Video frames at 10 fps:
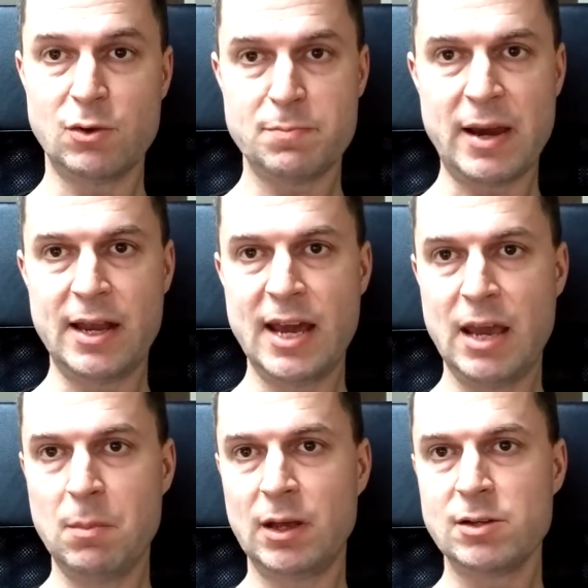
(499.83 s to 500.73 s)
get host by
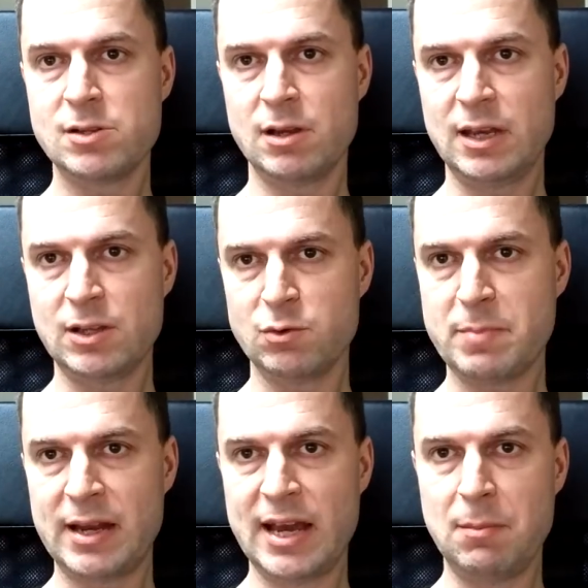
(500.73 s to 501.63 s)
name and
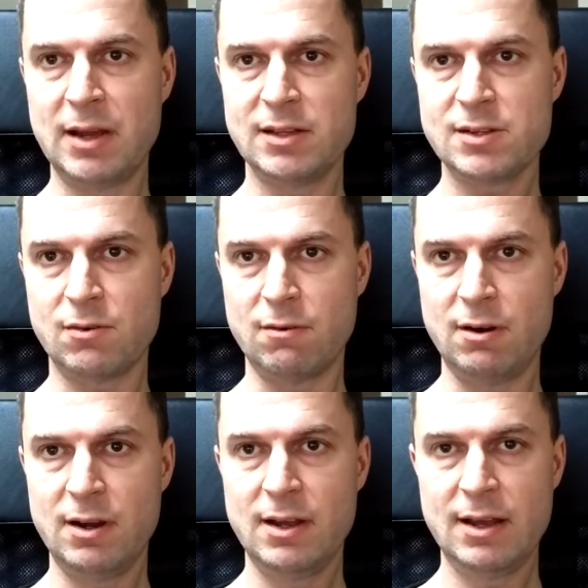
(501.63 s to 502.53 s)
get host by name
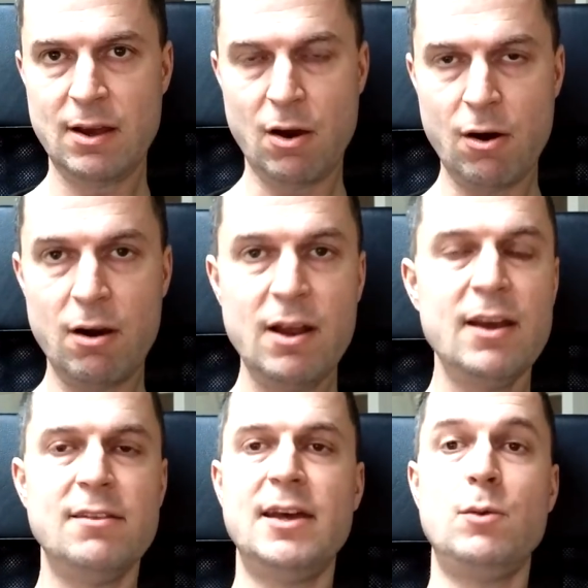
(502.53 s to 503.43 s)
underscore,
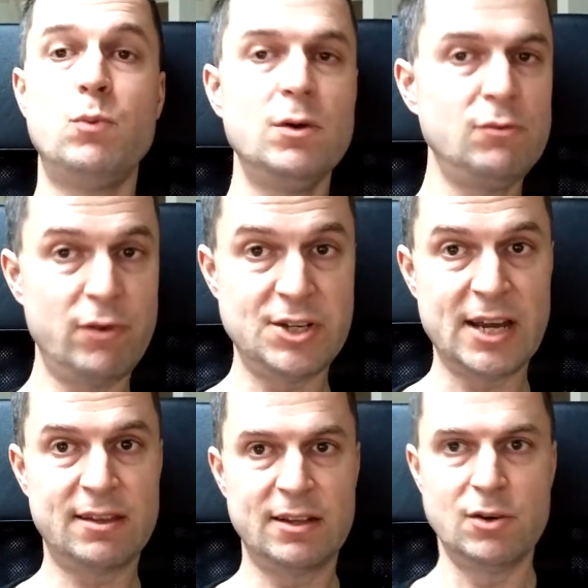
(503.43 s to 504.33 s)
or they won't
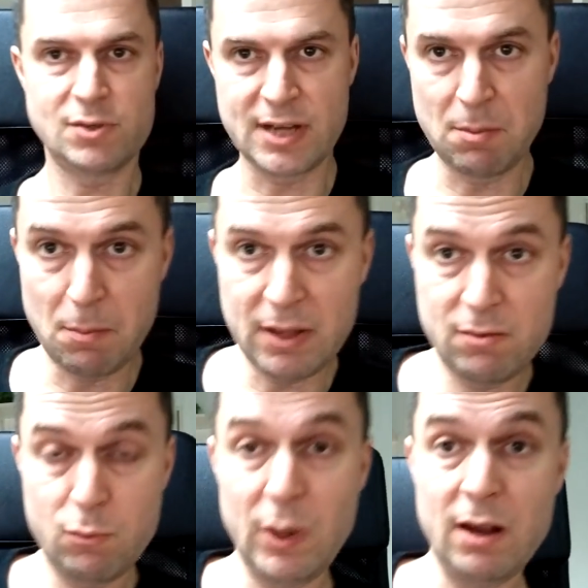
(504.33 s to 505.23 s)
reject that host
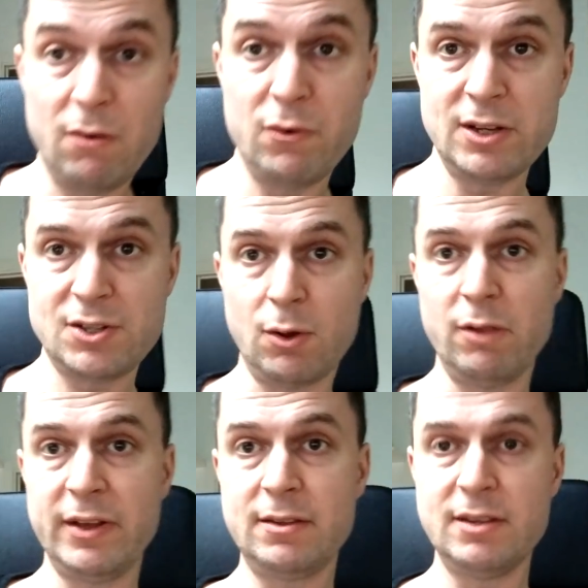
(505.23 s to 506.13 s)
name but will
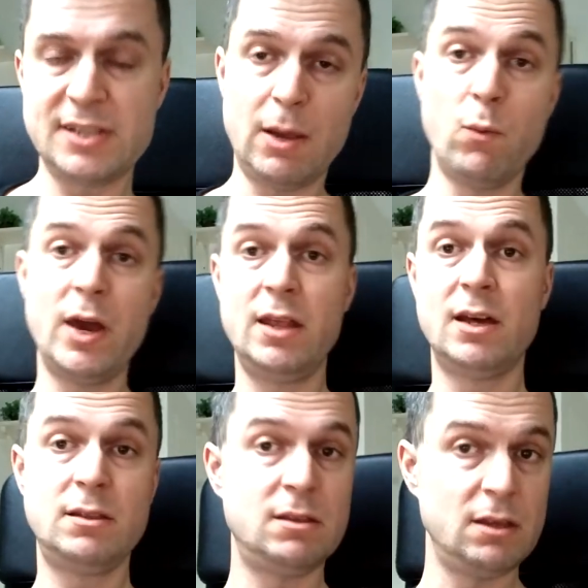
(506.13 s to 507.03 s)
resolve it the same
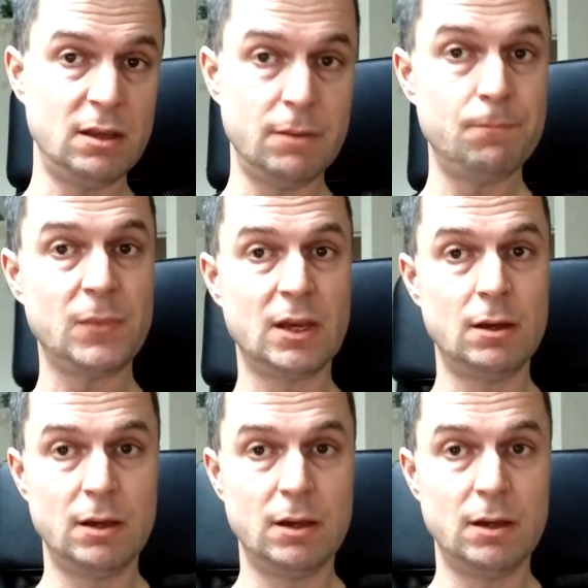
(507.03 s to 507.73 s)
way that the